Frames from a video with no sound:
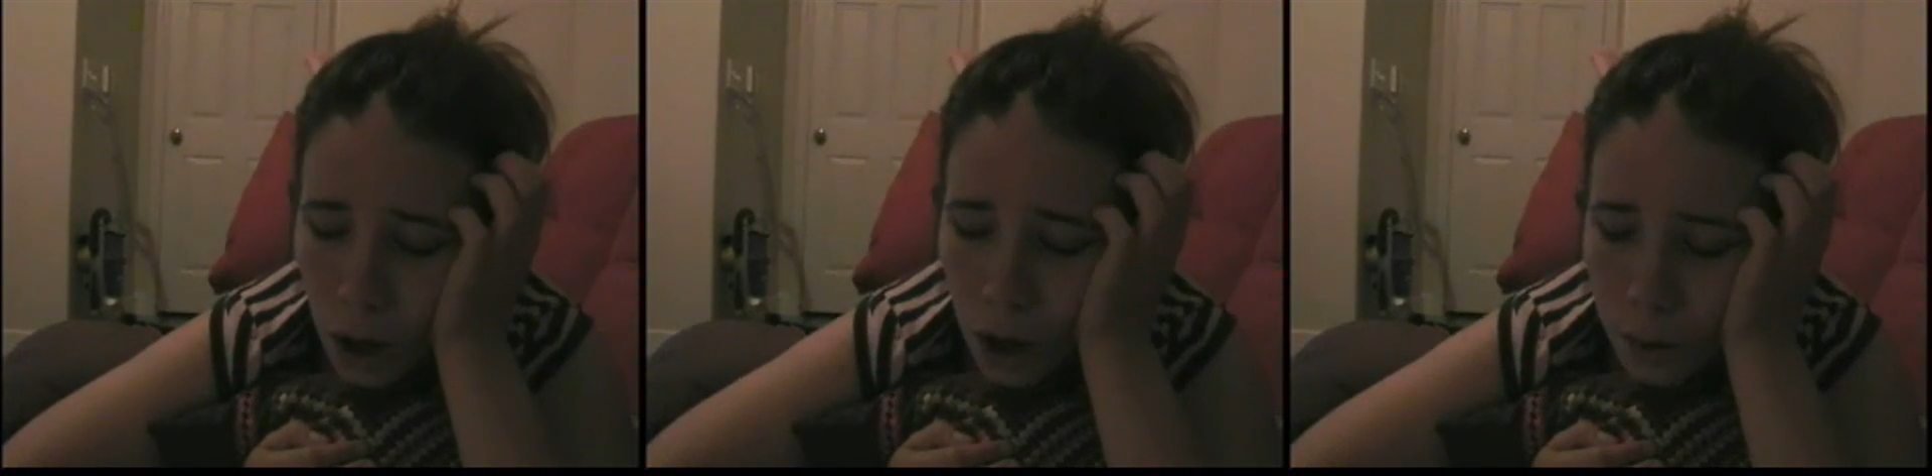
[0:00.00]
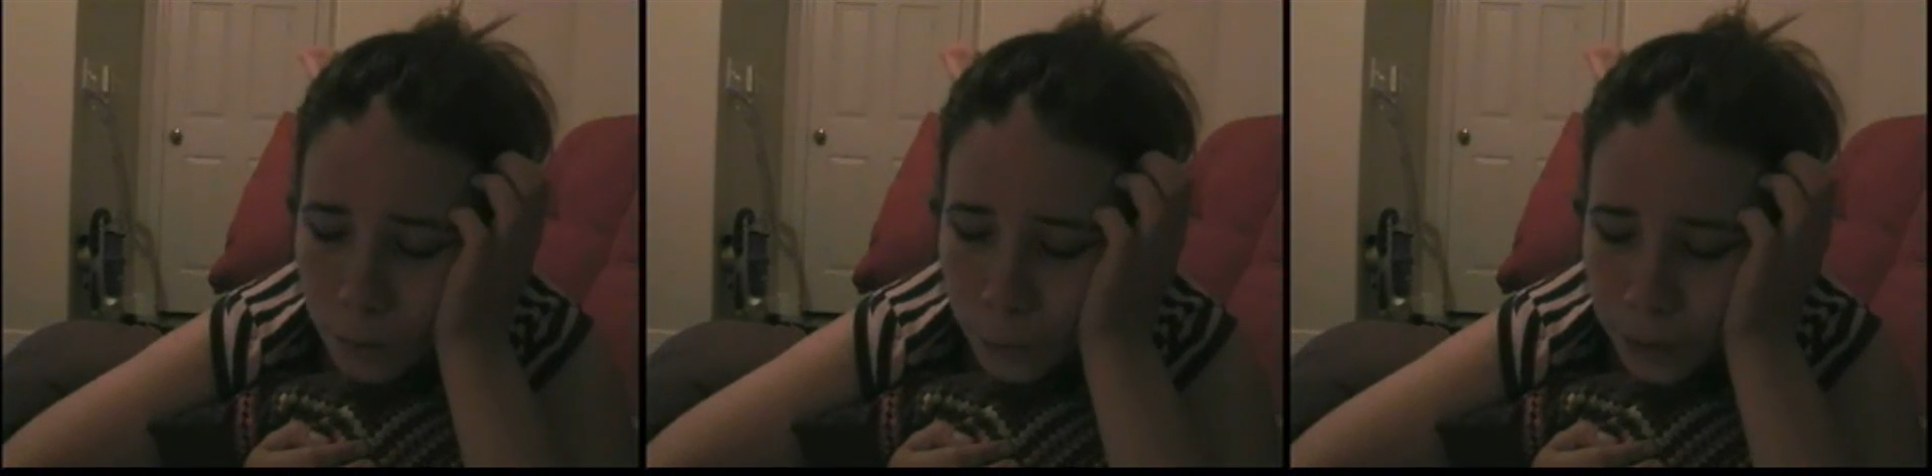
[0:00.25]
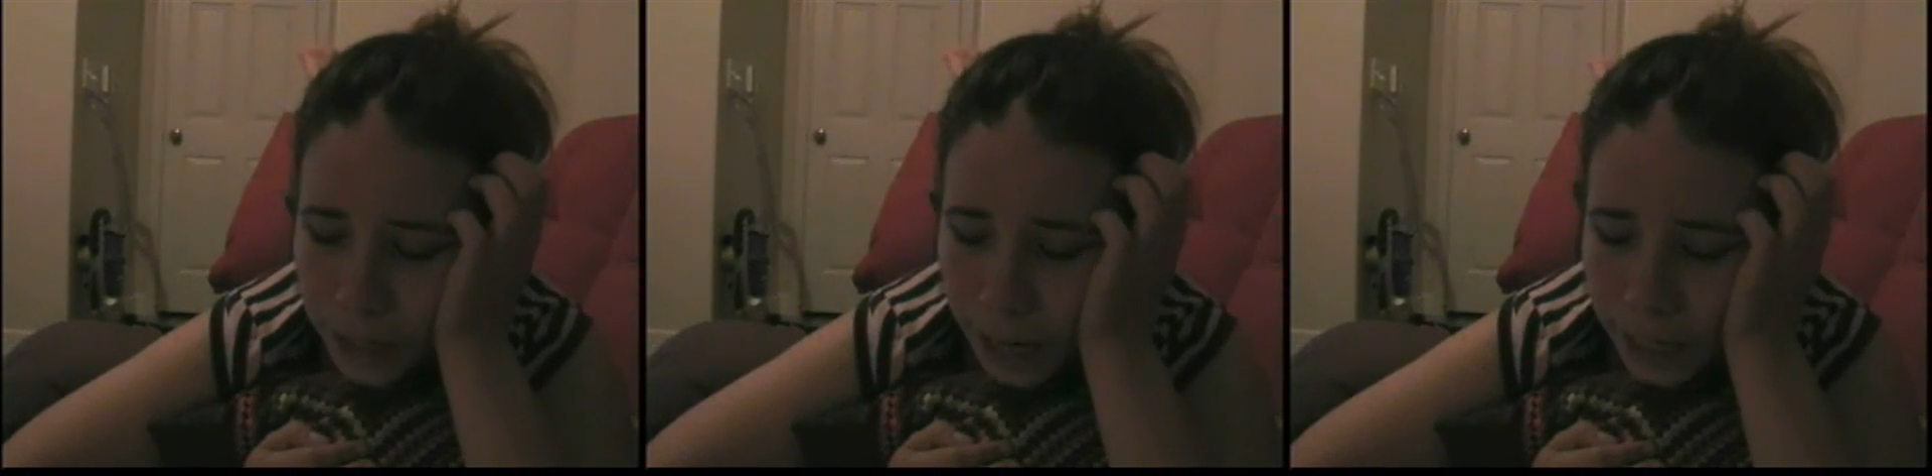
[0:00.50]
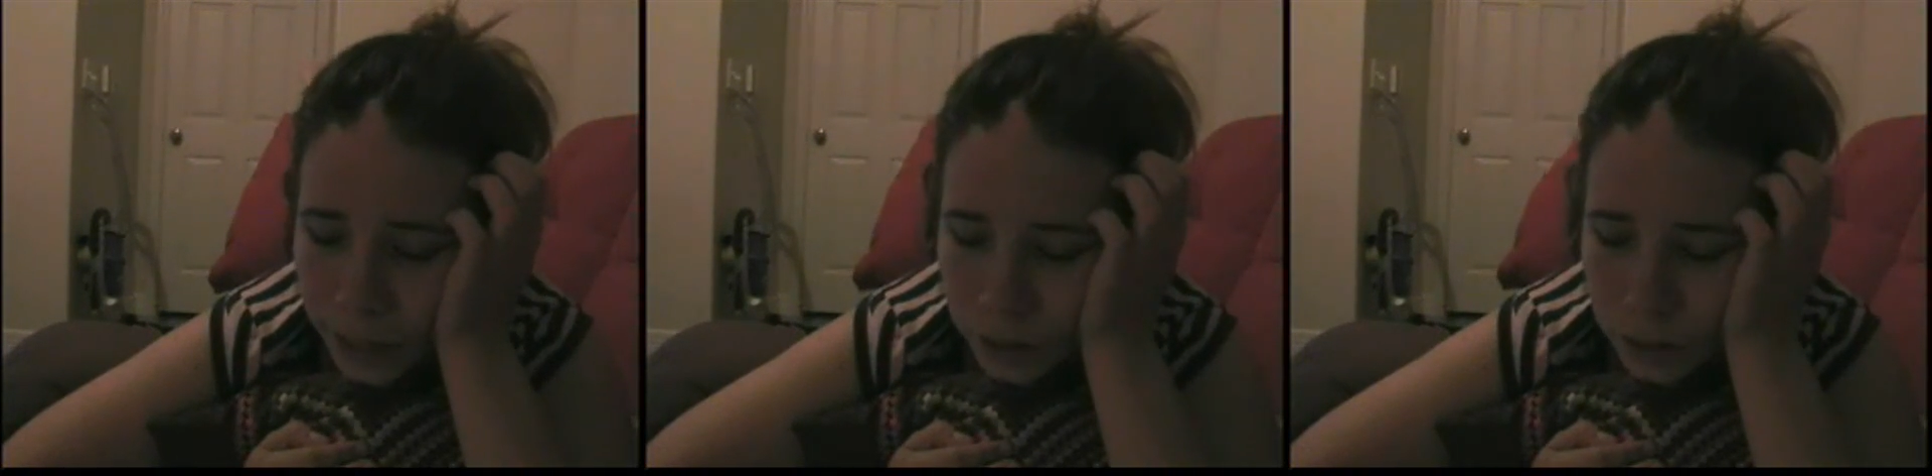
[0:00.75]
Uh,
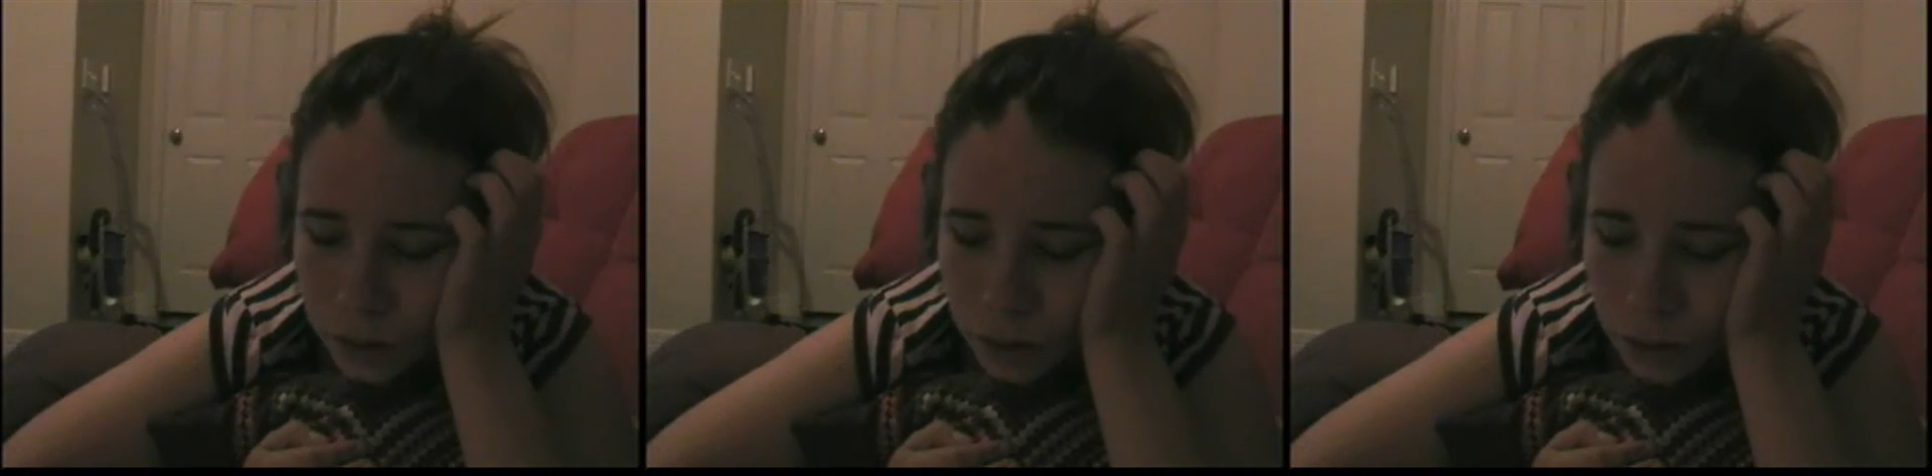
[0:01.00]
48,